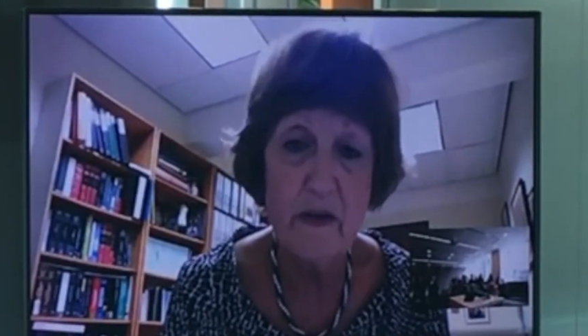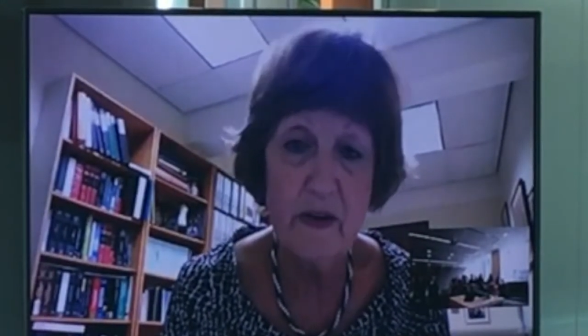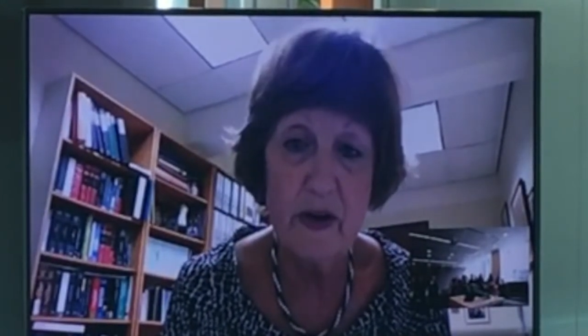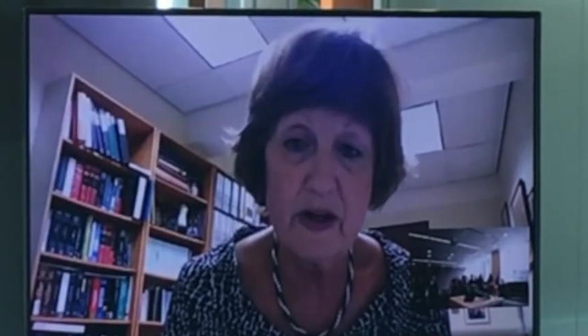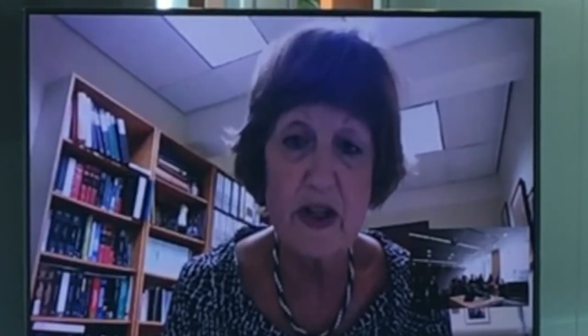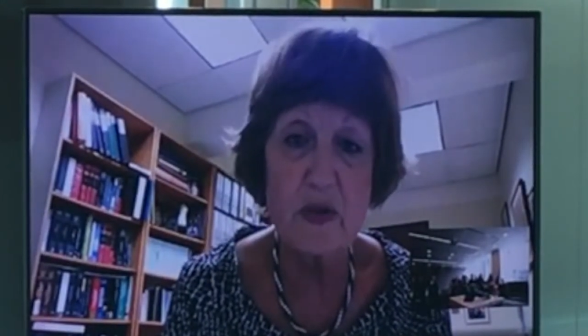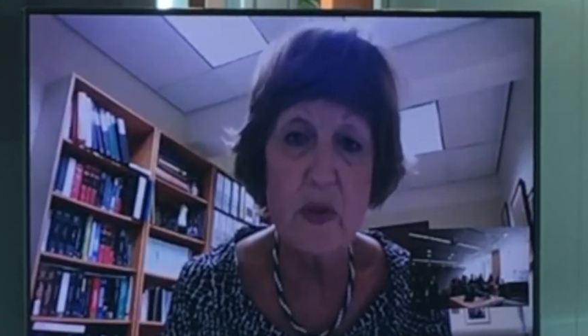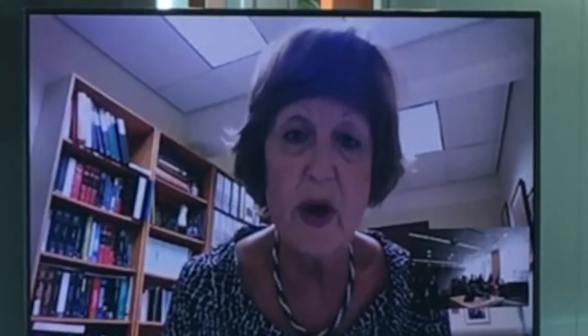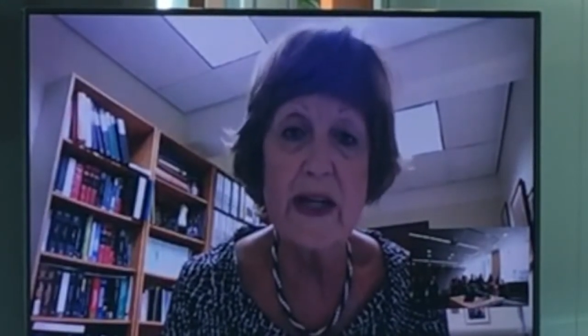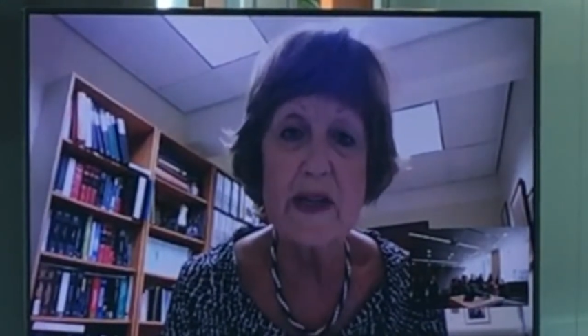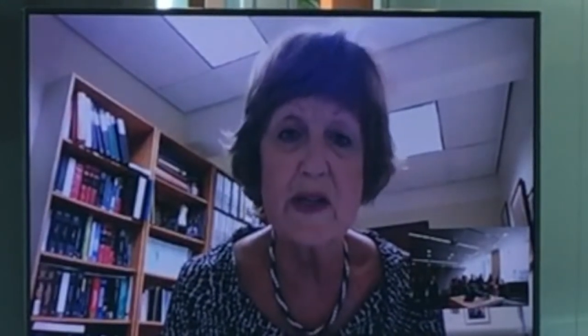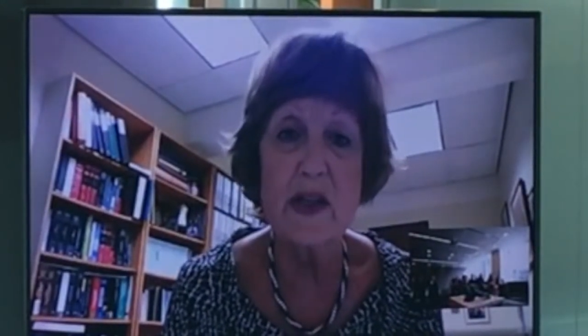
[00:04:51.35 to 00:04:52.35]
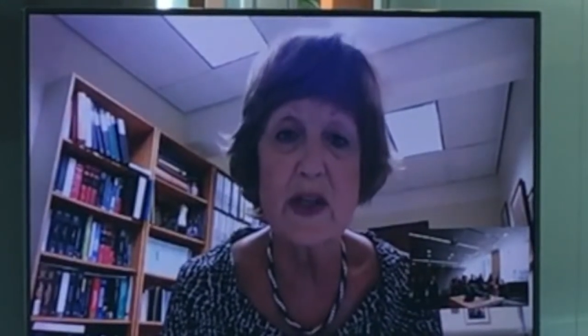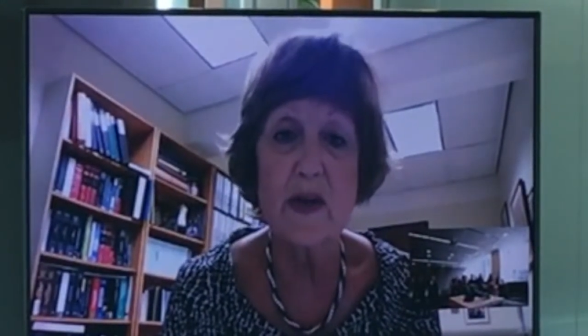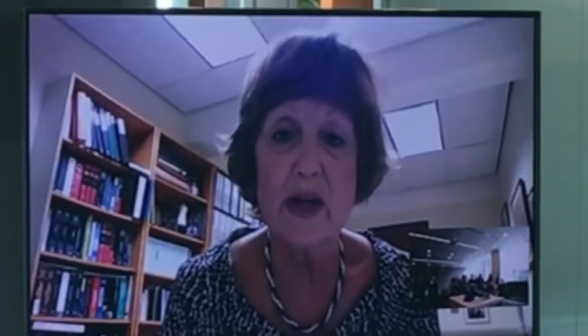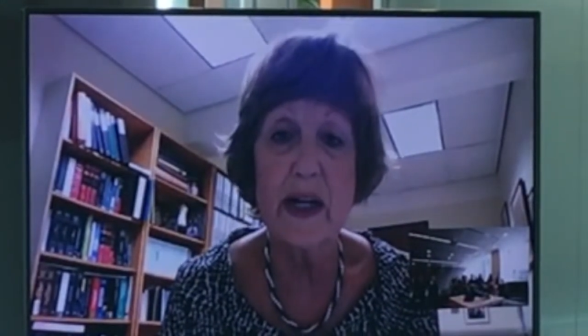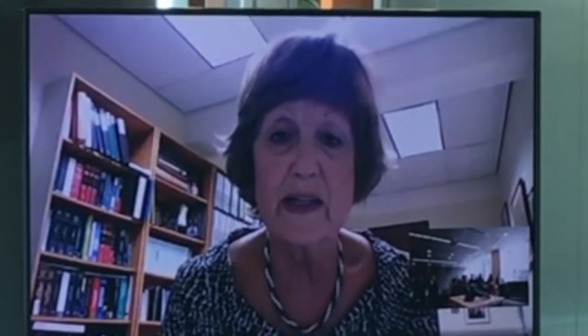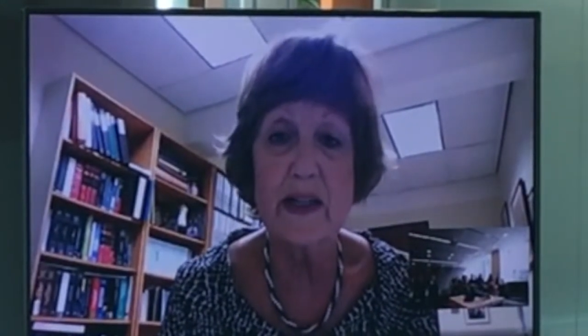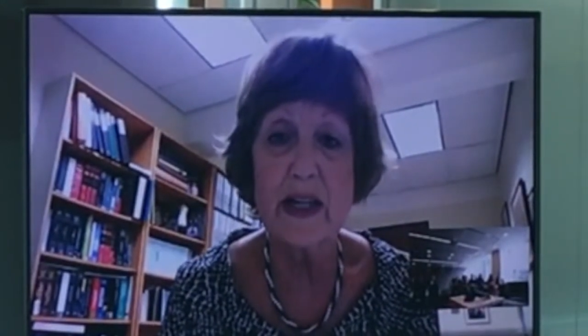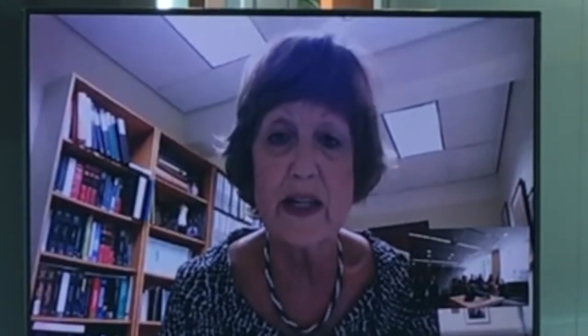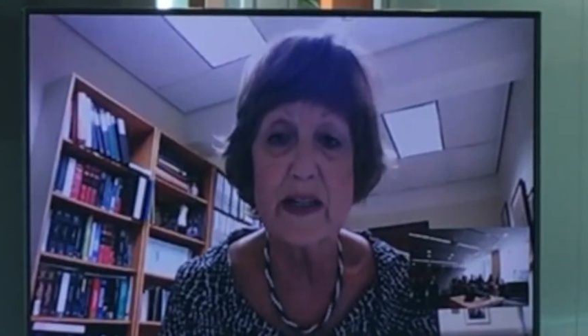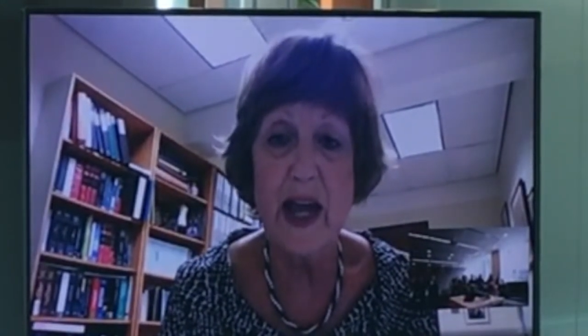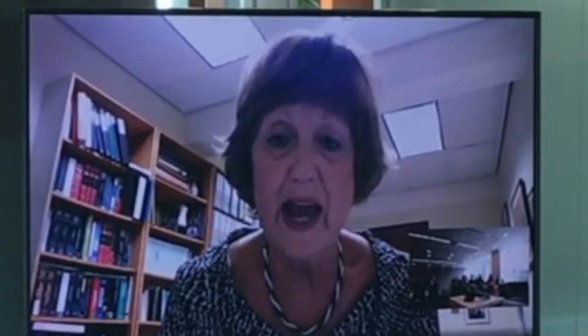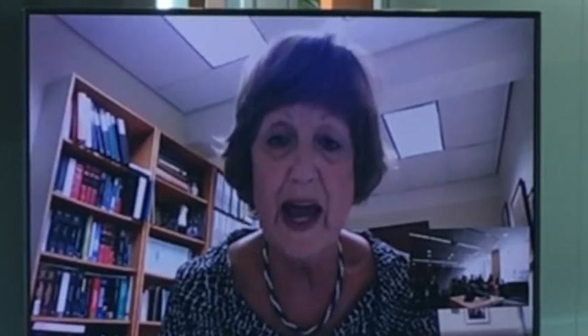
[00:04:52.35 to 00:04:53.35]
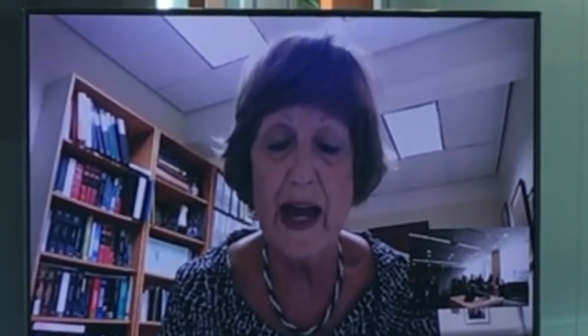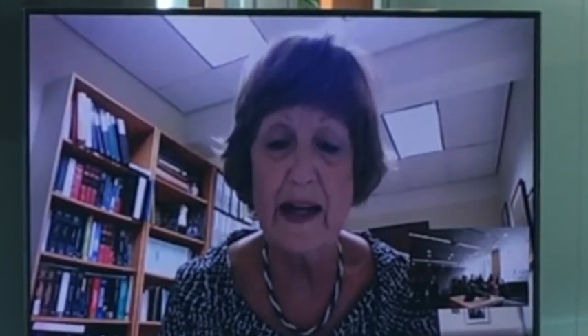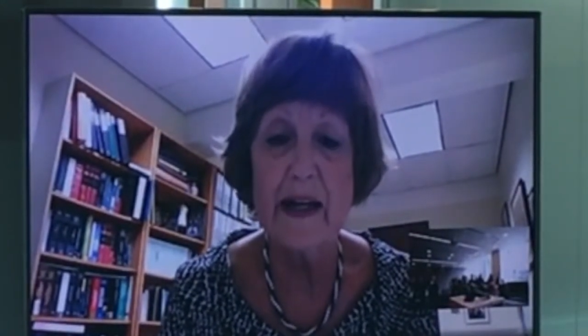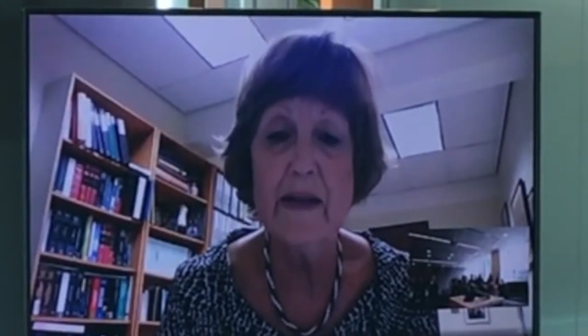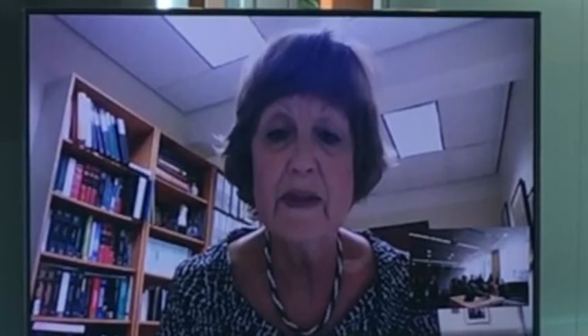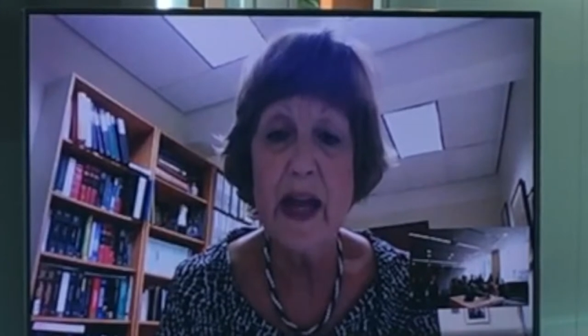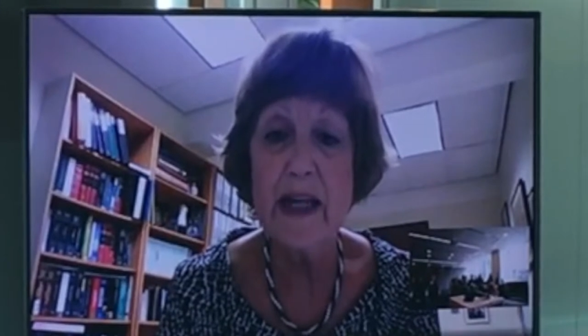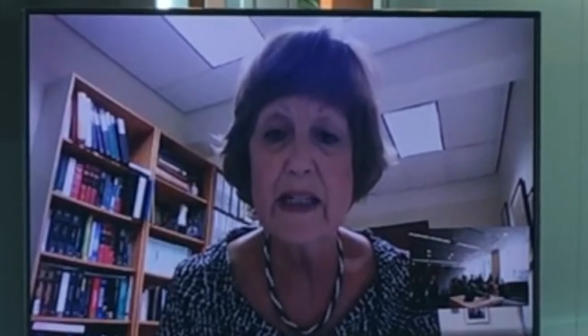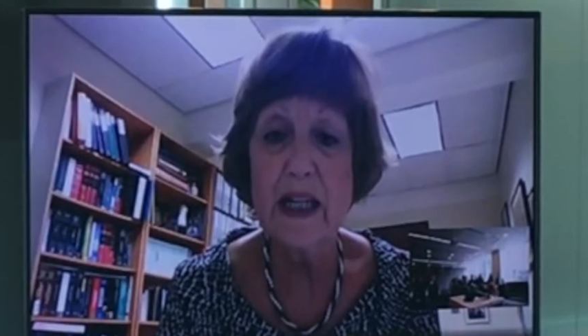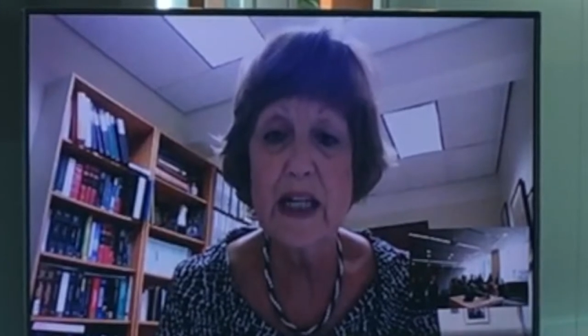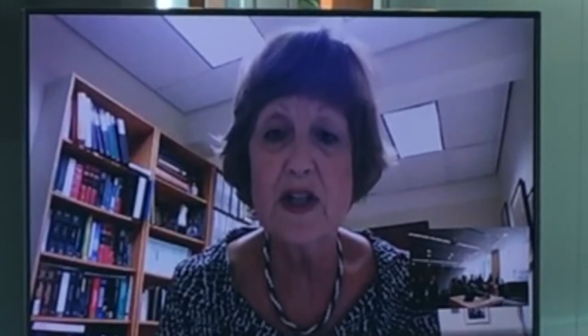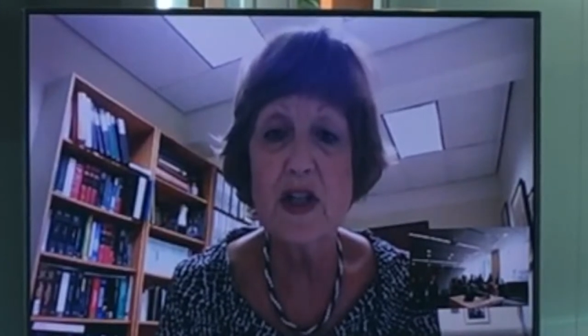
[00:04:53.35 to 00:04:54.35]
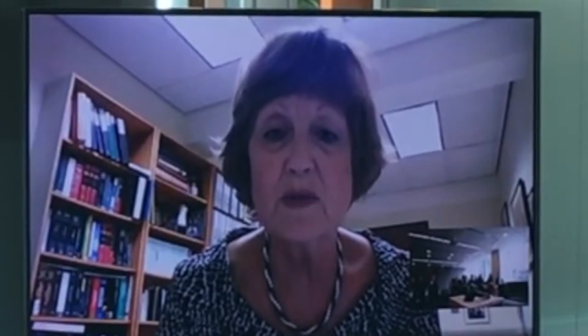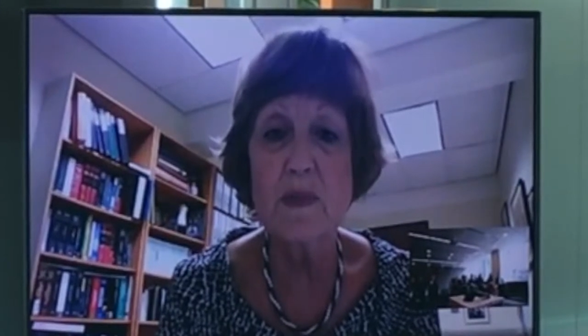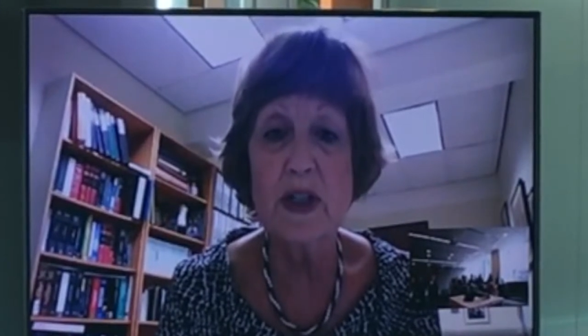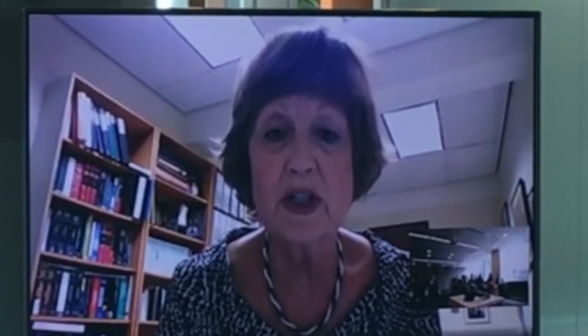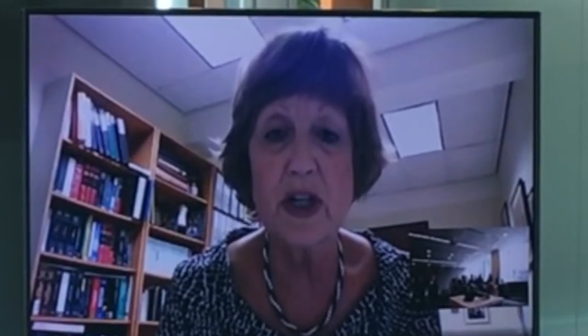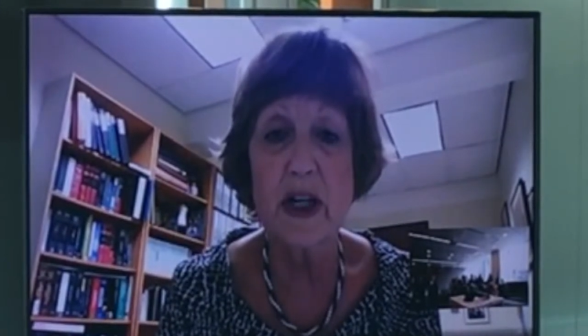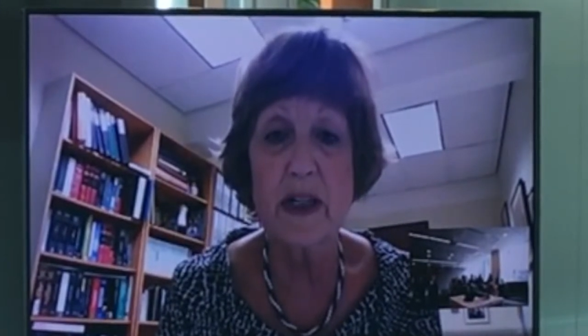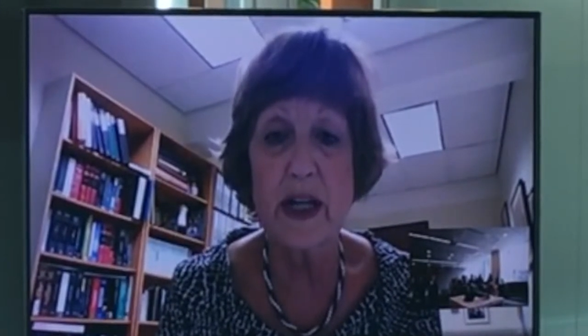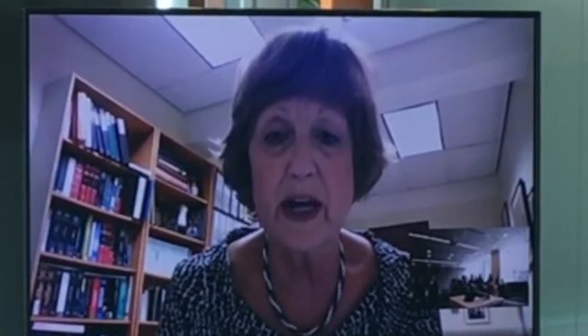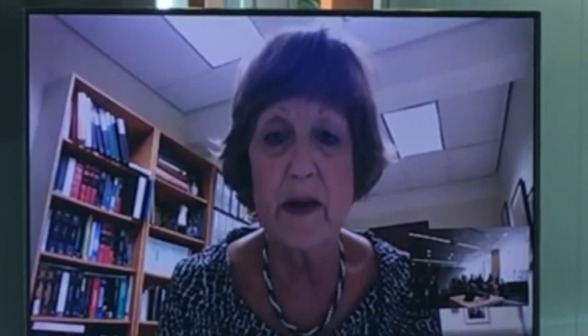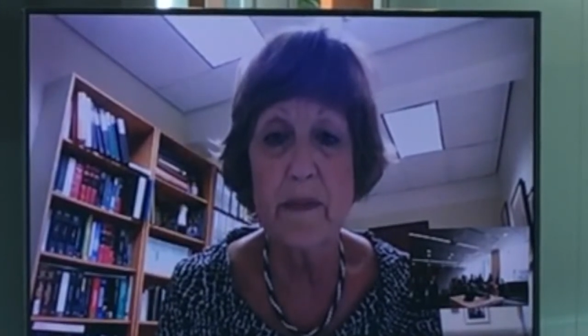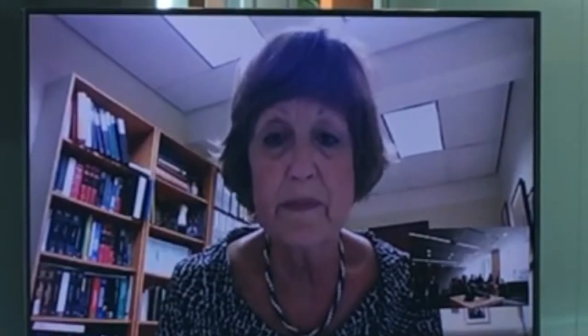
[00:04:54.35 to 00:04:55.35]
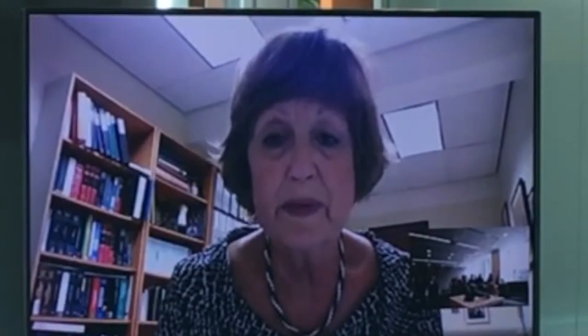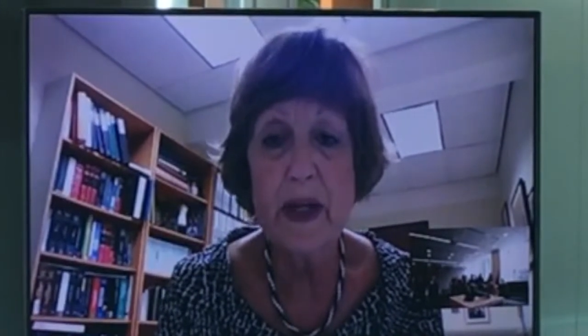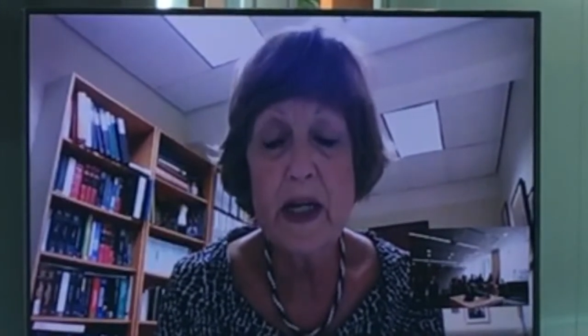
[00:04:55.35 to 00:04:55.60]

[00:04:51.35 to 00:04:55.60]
various rights that the United States had and needs to be shut down.